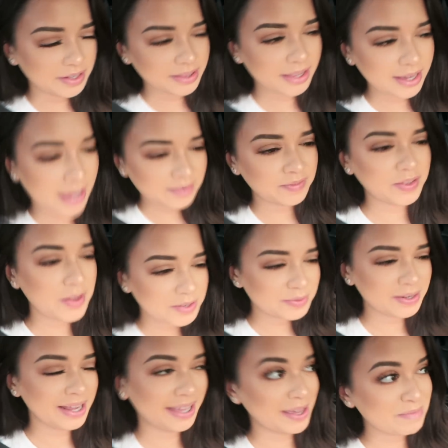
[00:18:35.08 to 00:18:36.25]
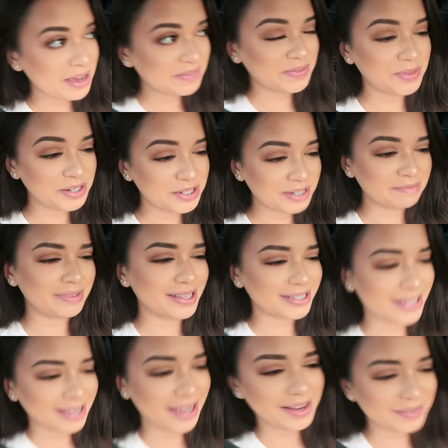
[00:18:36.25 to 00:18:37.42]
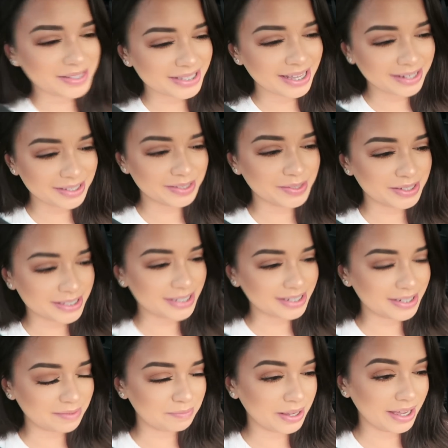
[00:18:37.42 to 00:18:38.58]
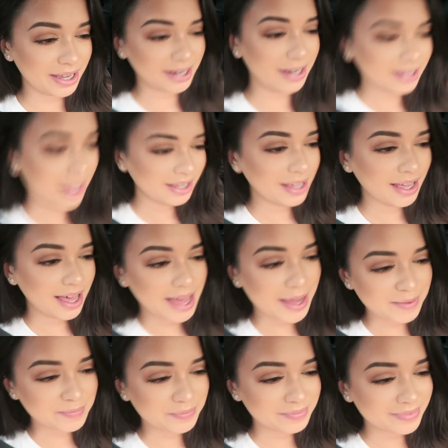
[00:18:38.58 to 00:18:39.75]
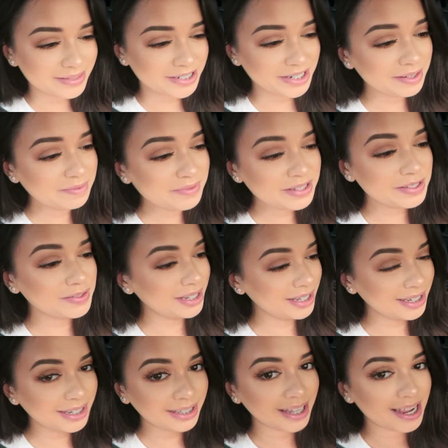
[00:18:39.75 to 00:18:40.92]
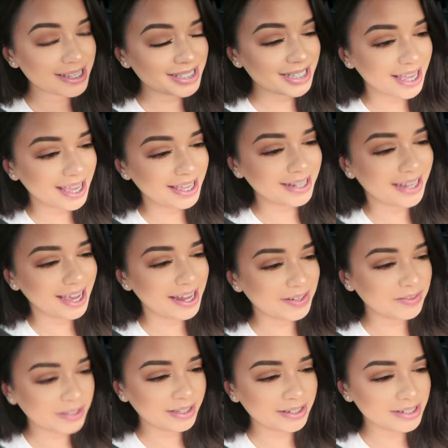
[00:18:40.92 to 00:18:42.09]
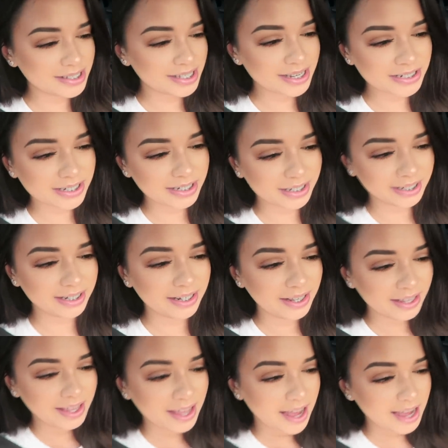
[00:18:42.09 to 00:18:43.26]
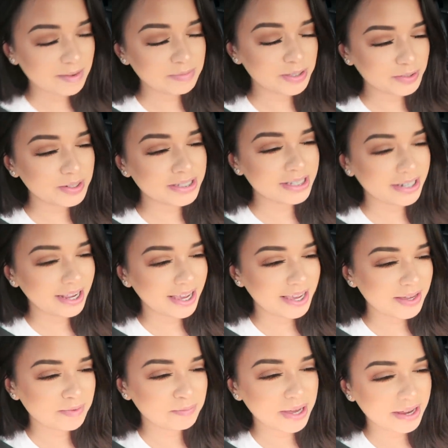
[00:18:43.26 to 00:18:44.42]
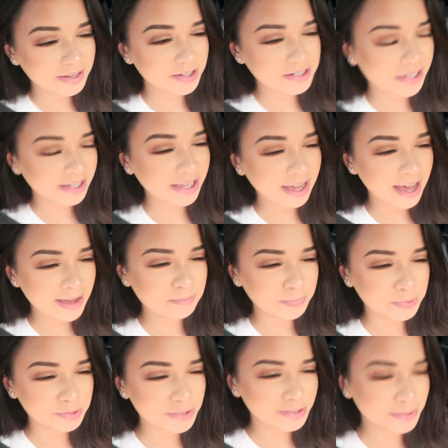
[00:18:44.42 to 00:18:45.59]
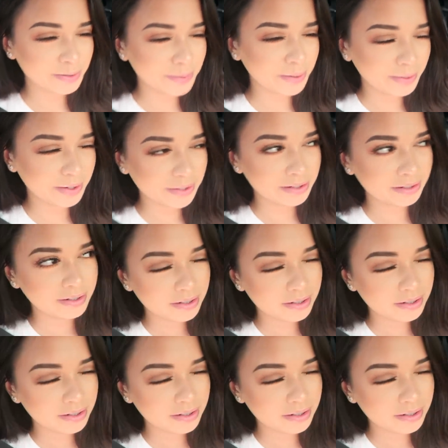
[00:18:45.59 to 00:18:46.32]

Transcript: I don't think I vlogged when I came back from the gym last night. I was that exhausted, but gym was really good last night. I had a really good session. I'm sore today, but usually I'm more sore